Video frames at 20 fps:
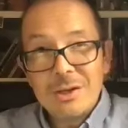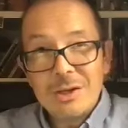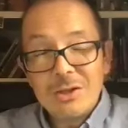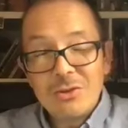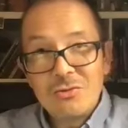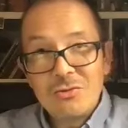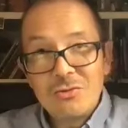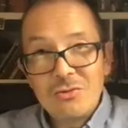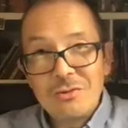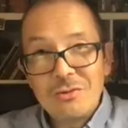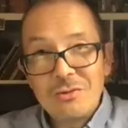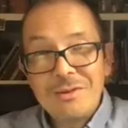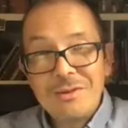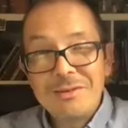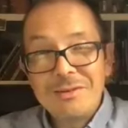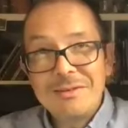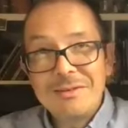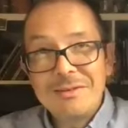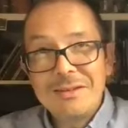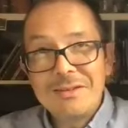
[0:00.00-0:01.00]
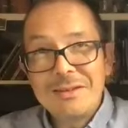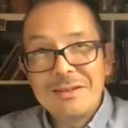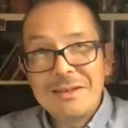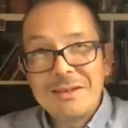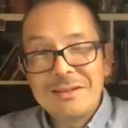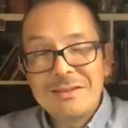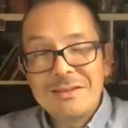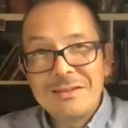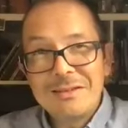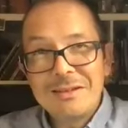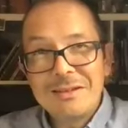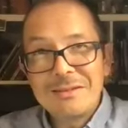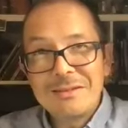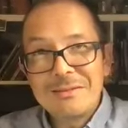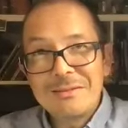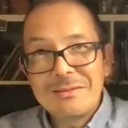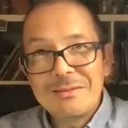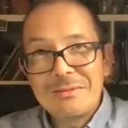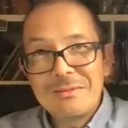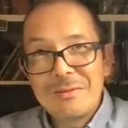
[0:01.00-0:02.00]
I should. It's like
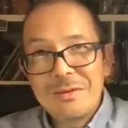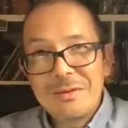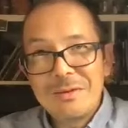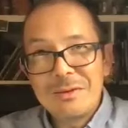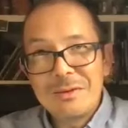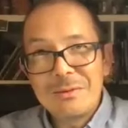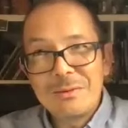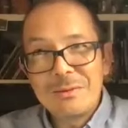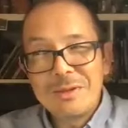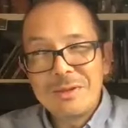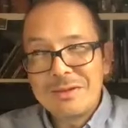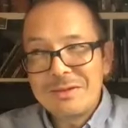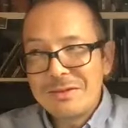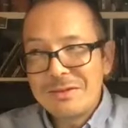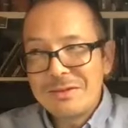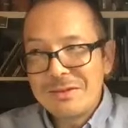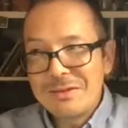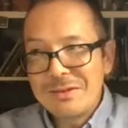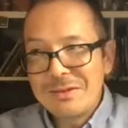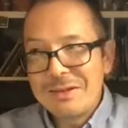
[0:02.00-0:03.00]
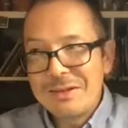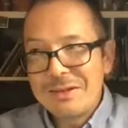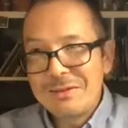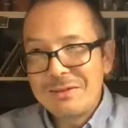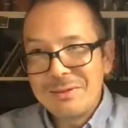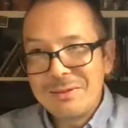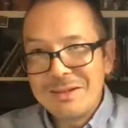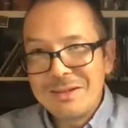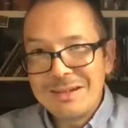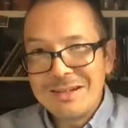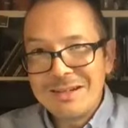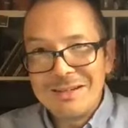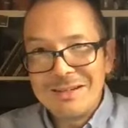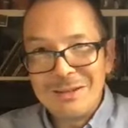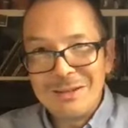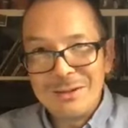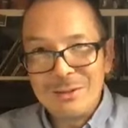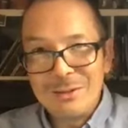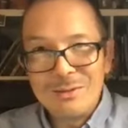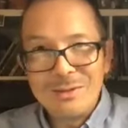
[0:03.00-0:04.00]
physical exercise or
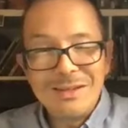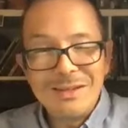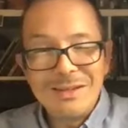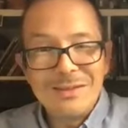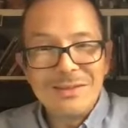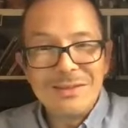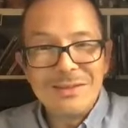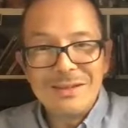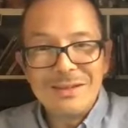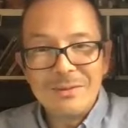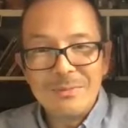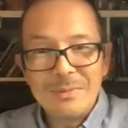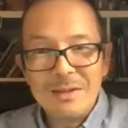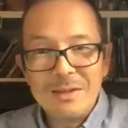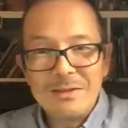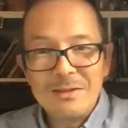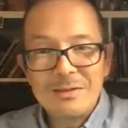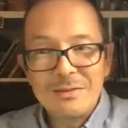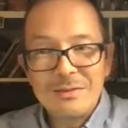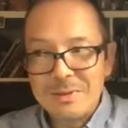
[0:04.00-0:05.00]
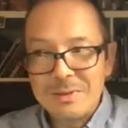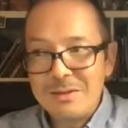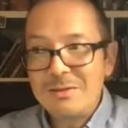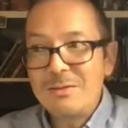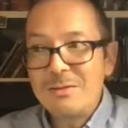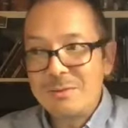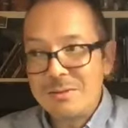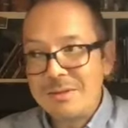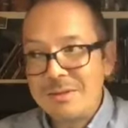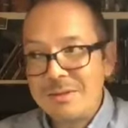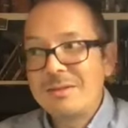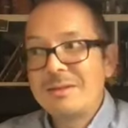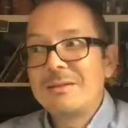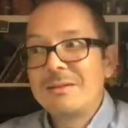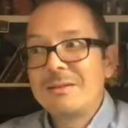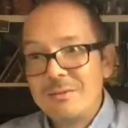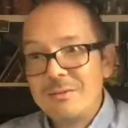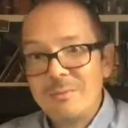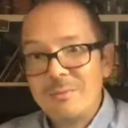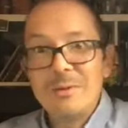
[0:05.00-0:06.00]
gardening or anything. You're meant to be doing it a
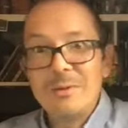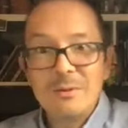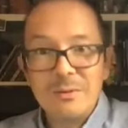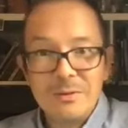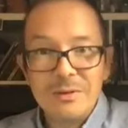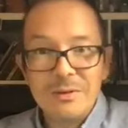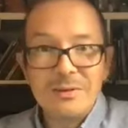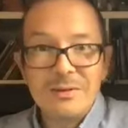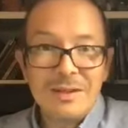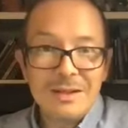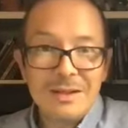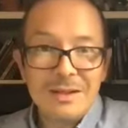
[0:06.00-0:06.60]
little bit all the